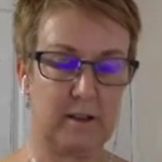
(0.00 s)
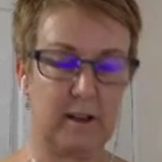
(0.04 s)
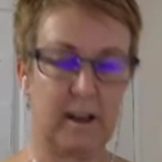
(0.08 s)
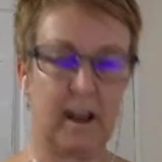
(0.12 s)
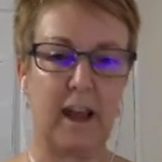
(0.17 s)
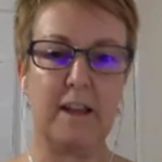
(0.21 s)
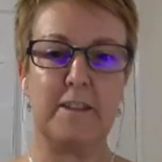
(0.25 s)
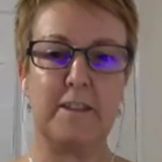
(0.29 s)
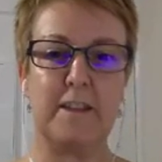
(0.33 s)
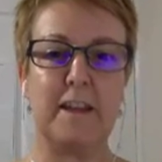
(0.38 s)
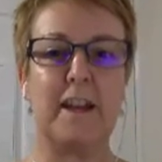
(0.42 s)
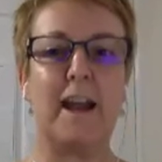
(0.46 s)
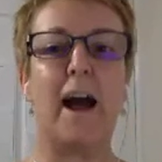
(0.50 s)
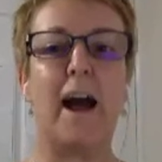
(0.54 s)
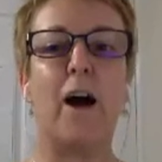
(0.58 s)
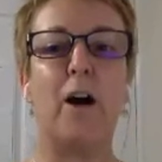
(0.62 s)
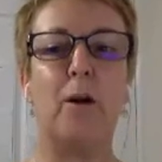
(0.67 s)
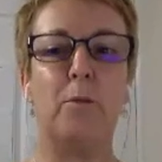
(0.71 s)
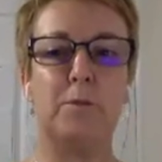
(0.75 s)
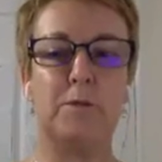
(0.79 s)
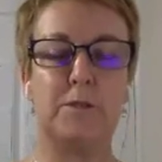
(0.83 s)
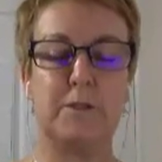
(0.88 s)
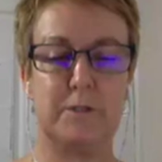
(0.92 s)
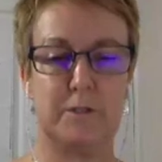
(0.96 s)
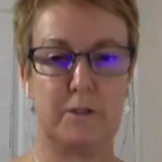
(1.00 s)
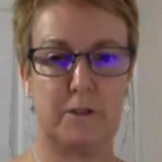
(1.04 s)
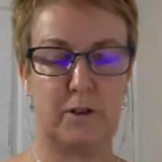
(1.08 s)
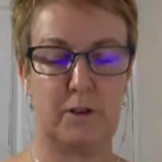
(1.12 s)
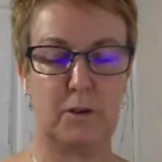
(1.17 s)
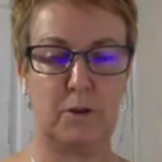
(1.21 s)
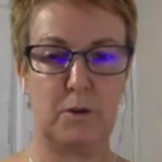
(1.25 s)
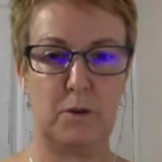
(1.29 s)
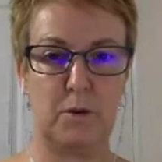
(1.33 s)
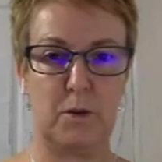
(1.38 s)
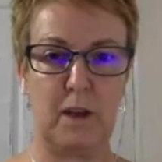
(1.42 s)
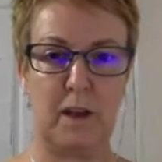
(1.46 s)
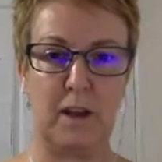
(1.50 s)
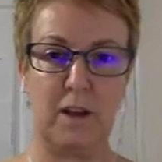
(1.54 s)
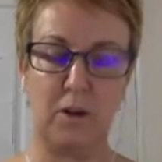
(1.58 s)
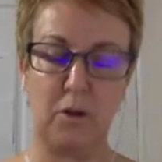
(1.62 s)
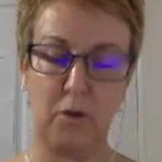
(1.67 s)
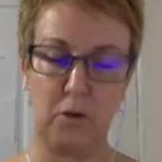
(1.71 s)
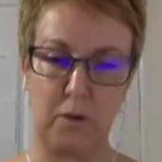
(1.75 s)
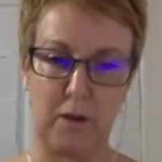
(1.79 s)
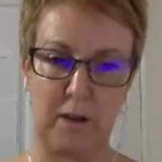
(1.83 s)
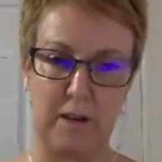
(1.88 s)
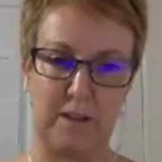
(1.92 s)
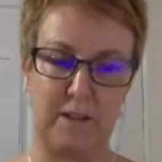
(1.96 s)
Okay, that helps to
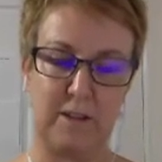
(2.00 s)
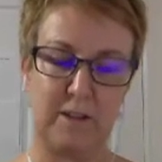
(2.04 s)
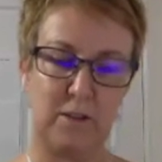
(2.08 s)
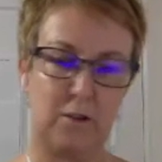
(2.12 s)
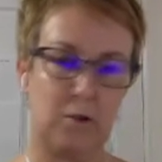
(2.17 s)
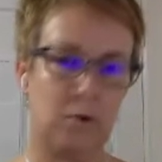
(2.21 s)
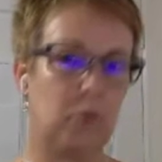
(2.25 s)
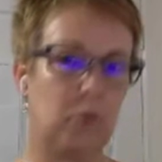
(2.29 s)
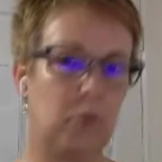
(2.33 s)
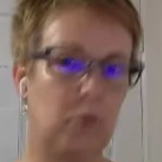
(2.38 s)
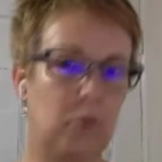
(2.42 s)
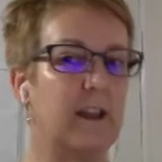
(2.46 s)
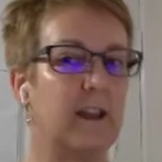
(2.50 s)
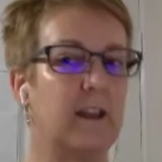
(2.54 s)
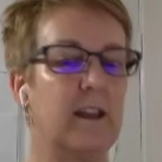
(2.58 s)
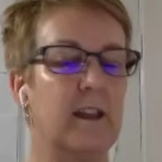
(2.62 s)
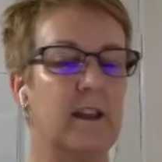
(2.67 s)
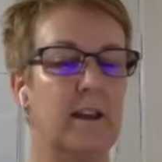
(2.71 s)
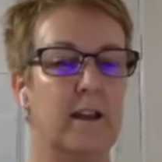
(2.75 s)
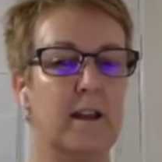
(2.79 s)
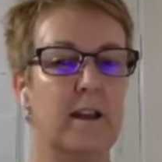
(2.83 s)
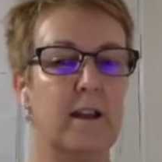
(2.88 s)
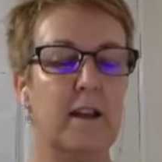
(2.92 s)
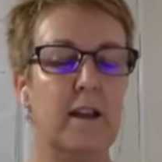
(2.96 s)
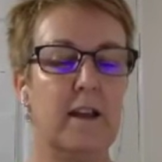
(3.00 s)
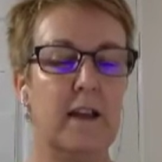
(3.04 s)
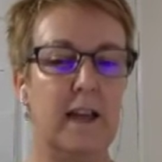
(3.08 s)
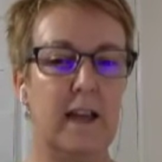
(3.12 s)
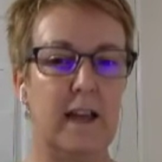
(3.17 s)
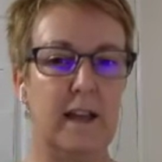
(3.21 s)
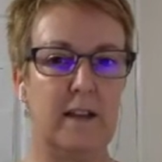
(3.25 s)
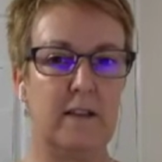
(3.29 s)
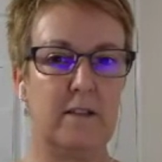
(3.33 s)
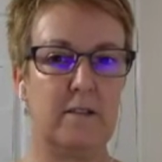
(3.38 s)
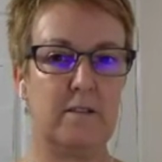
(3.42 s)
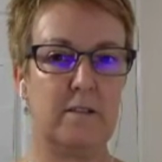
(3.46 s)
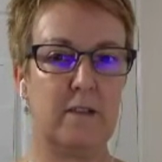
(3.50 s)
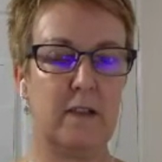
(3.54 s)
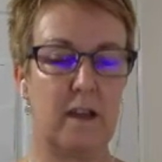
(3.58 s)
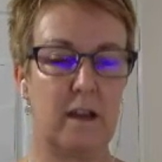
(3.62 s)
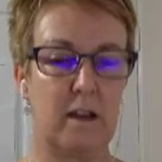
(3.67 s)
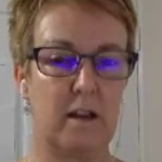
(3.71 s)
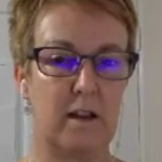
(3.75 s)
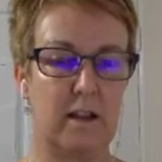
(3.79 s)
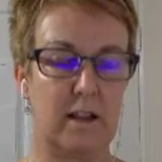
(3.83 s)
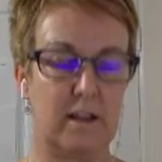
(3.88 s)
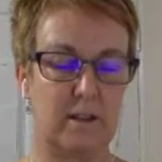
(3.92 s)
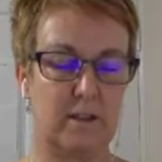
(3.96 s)
increase your ranking in
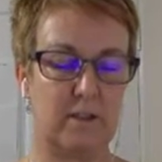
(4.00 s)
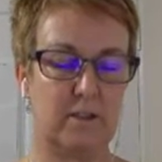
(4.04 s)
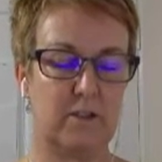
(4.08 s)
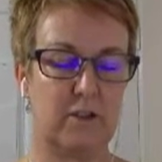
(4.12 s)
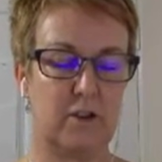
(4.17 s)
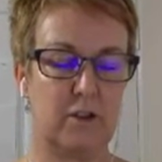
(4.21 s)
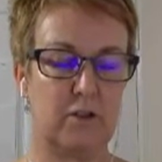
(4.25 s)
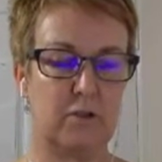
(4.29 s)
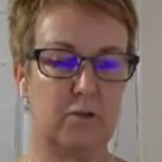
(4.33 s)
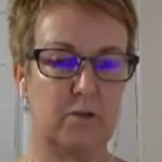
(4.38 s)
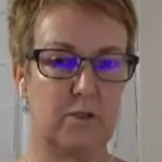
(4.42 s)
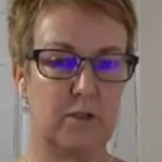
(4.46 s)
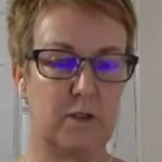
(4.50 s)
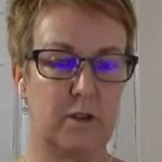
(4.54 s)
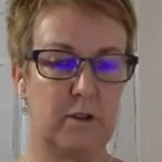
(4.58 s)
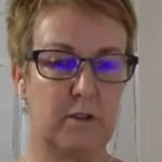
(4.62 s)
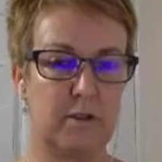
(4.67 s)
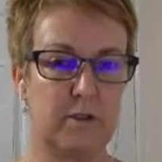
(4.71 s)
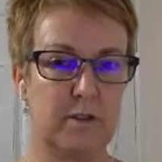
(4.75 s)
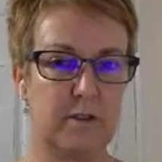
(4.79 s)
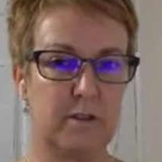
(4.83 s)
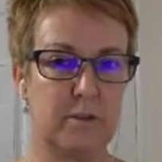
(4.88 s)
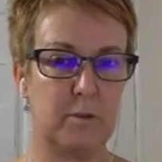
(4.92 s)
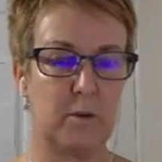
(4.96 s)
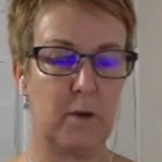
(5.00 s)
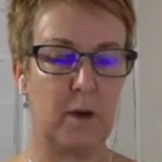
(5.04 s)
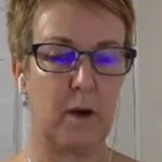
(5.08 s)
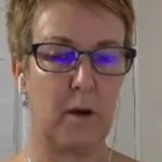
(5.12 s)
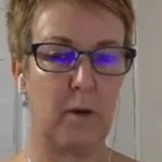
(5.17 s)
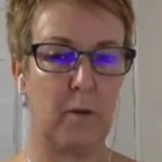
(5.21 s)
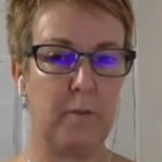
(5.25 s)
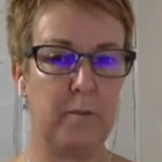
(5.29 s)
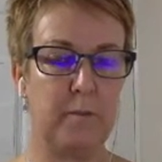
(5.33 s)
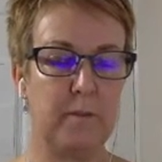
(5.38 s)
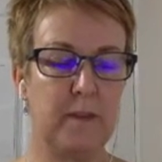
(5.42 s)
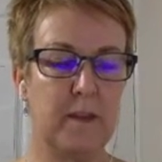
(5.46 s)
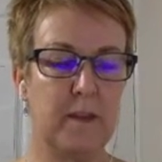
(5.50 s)
the search results as well.